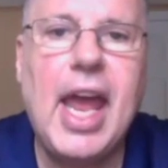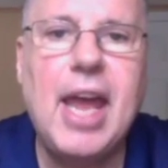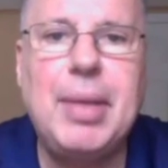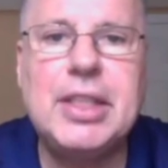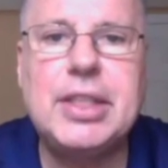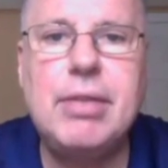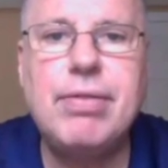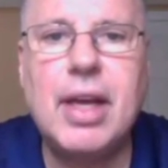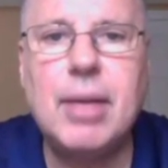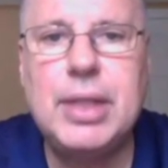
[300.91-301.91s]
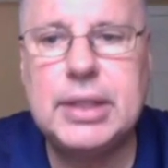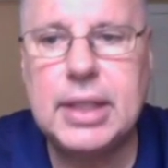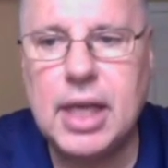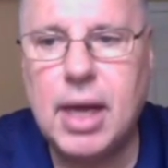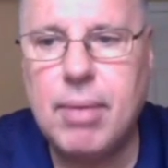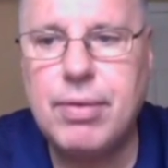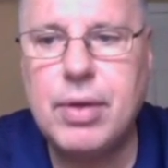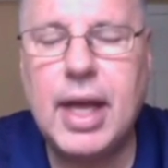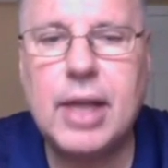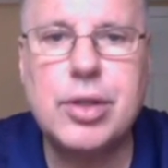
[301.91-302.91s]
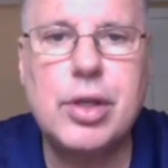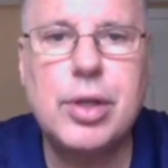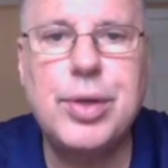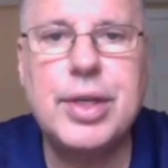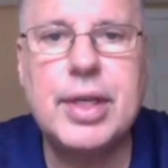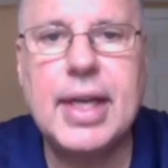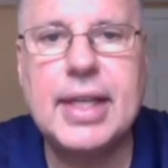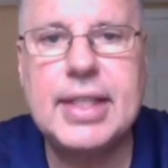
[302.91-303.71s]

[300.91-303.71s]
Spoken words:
ABC Family sitcom Full House concluded in